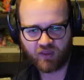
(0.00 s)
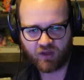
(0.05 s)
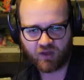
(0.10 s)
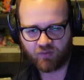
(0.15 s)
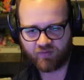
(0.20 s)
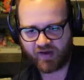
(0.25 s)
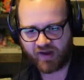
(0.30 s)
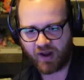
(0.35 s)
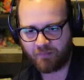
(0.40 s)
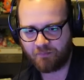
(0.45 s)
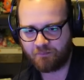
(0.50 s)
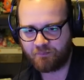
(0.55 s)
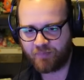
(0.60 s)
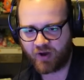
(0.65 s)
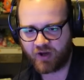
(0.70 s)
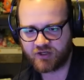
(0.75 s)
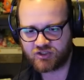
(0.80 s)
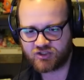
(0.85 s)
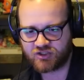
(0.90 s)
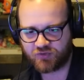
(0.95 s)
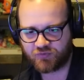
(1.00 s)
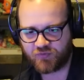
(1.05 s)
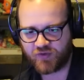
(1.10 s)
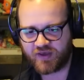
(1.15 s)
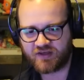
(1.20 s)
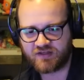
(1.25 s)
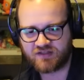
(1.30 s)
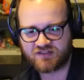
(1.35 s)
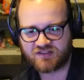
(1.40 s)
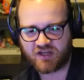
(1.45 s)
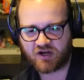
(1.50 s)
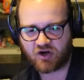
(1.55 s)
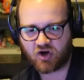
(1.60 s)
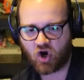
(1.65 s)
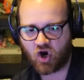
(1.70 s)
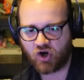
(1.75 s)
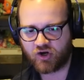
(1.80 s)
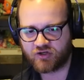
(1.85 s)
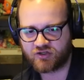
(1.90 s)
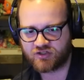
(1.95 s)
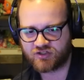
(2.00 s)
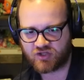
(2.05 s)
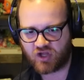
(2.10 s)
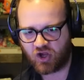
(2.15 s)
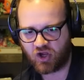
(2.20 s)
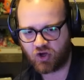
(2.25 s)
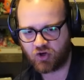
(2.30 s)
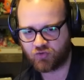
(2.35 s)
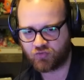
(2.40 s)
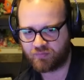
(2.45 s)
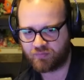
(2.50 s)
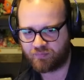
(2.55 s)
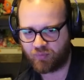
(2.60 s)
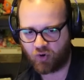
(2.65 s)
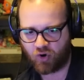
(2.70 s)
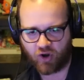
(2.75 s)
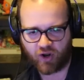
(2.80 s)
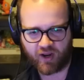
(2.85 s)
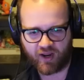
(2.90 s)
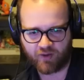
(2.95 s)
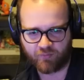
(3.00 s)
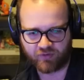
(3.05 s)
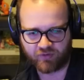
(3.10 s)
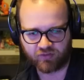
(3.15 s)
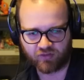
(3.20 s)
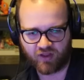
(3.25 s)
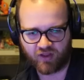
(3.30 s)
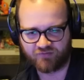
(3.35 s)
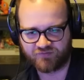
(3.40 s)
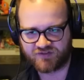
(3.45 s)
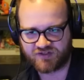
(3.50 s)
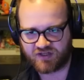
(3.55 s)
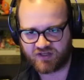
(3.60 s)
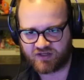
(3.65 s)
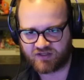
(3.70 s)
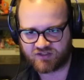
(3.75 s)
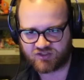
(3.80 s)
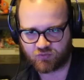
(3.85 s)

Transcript: We got a bunch of things that Carnage is a hungry boy and would love to eat.